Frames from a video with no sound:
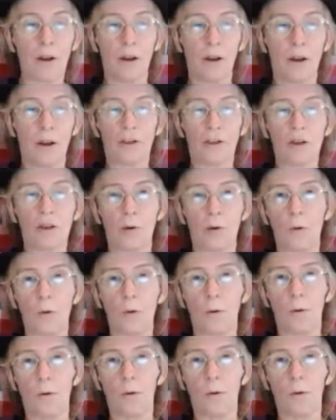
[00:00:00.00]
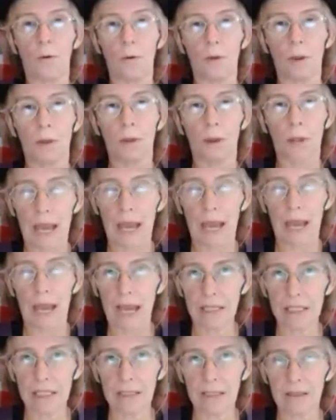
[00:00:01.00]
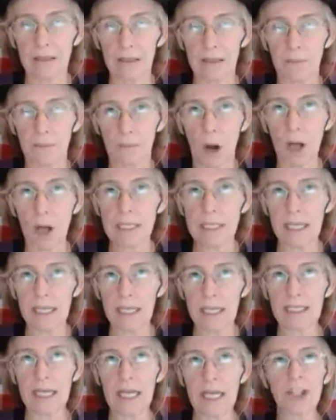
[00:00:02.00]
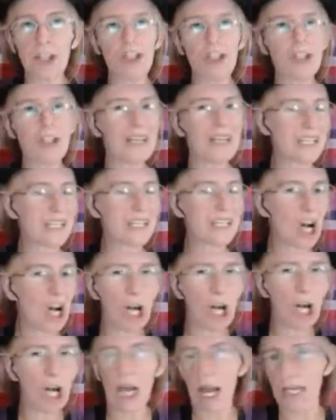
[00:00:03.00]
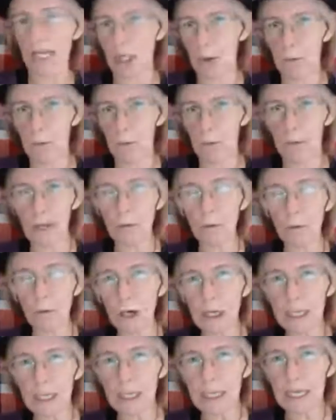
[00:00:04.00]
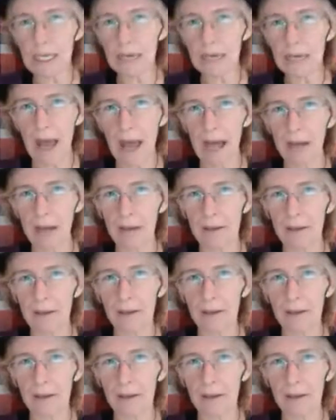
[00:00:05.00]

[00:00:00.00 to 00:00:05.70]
So the, the pause annotation is gone. I don't think we're going to see it back.